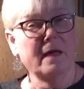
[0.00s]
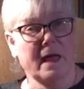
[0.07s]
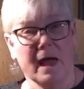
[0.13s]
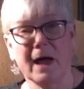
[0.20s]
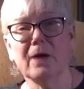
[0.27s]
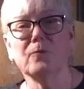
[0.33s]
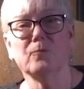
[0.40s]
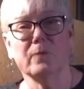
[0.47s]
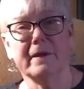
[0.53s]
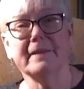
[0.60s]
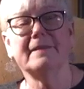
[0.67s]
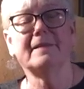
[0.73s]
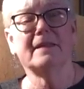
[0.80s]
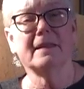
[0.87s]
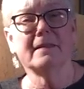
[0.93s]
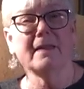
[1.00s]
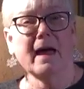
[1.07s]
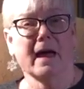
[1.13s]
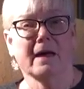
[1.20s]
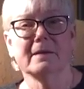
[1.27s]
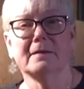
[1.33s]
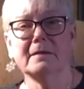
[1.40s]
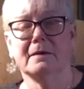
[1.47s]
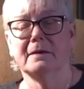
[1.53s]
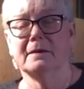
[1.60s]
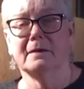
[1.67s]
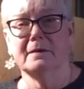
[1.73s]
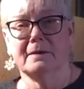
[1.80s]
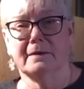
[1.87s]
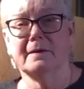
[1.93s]
And we see that
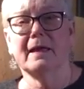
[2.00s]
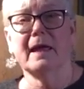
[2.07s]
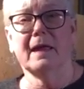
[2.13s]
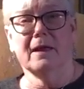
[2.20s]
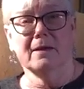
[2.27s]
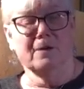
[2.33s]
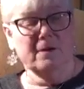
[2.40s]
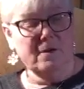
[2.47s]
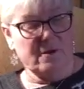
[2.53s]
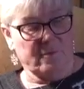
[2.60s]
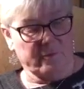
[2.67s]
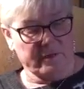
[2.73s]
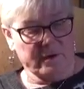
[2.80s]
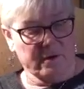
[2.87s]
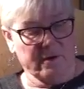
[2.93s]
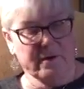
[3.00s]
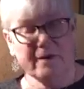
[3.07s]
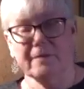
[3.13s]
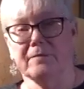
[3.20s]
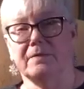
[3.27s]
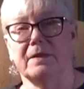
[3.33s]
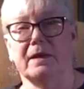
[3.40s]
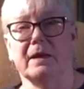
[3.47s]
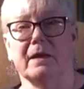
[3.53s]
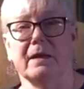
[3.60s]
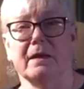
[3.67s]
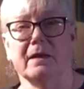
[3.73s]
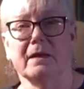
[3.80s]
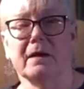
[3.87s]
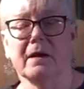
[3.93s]
today with a lot of
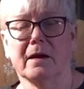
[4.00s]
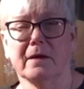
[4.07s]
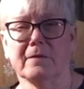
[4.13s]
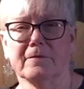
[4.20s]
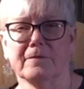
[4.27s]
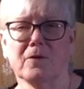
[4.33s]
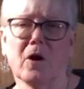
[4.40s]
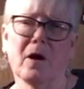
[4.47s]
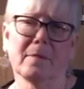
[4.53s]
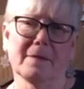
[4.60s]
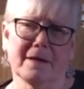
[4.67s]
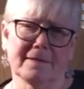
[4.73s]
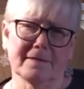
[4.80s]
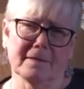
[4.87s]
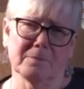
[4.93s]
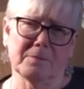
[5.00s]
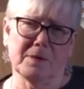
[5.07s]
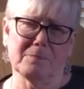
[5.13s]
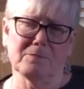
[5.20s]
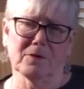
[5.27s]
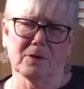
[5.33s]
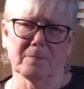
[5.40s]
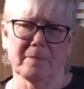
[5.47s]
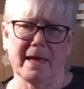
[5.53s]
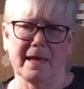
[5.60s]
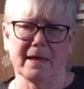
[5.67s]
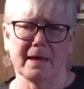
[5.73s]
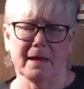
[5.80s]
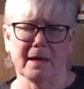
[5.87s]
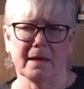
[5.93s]
the kind of comments that people are
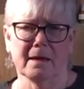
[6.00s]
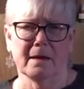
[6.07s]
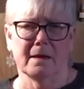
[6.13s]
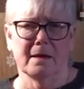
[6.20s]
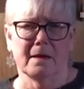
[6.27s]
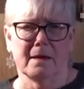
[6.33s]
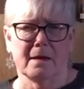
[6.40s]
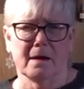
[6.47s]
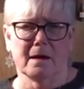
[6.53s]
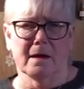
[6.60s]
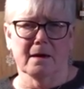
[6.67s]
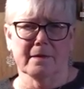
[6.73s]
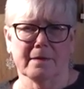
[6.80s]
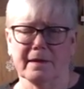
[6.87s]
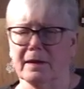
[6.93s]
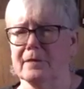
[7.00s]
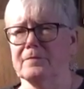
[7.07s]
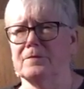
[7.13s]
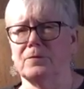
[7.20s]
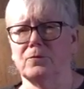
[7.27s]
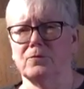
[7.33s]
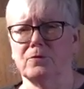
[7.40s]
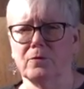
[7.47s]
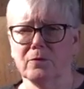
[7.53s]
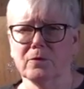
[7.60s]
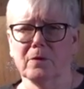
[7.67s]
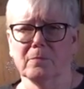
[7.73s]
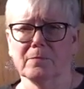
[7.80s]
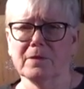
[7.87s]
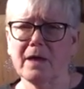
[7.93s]
making, that if you don't
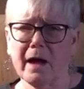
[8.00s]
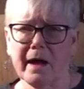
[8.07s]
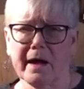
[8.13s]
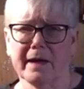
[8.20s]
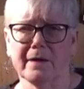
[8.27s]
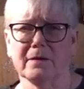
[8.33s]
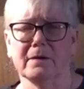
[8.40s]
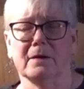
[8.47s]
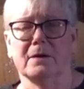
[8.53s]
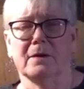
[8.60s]
comply